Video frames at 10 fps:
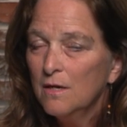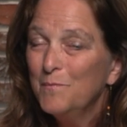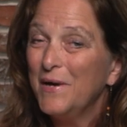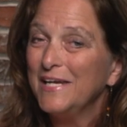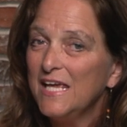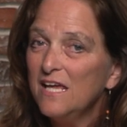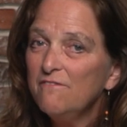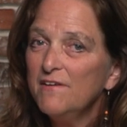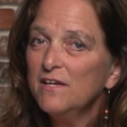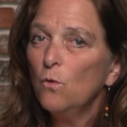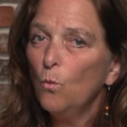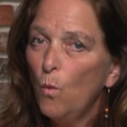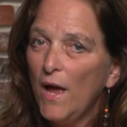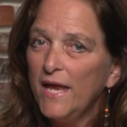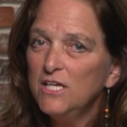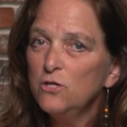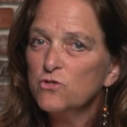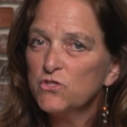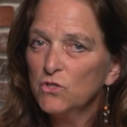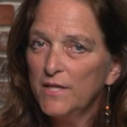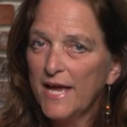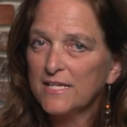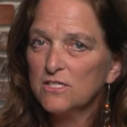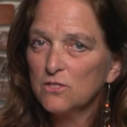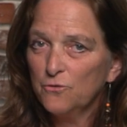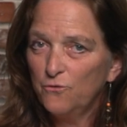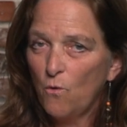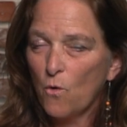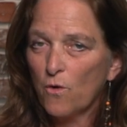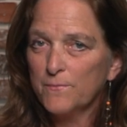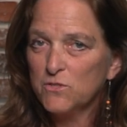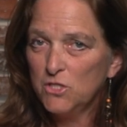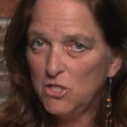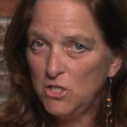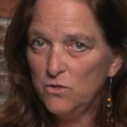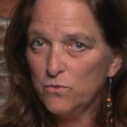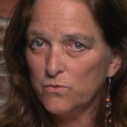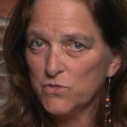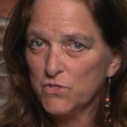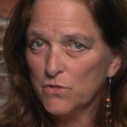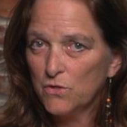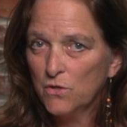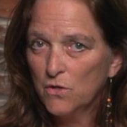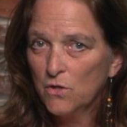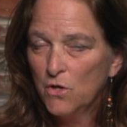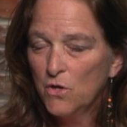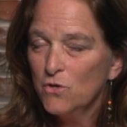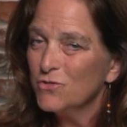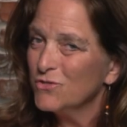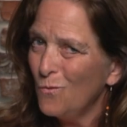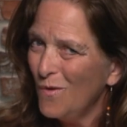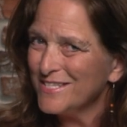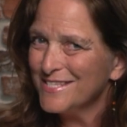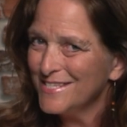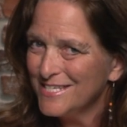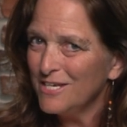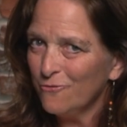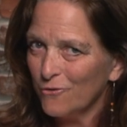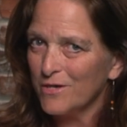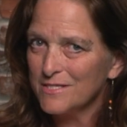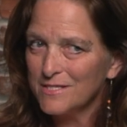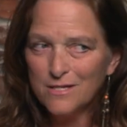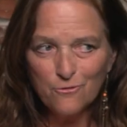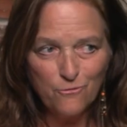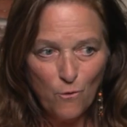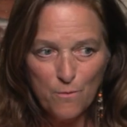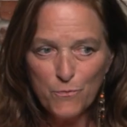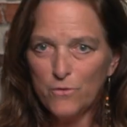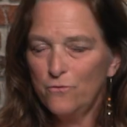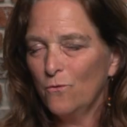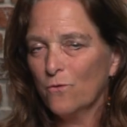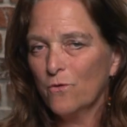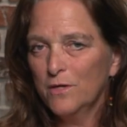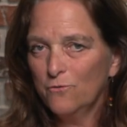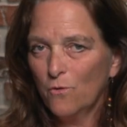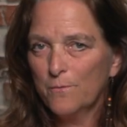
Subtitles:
but even when you select the form to use. So what's the difference in a Form 34 and a Form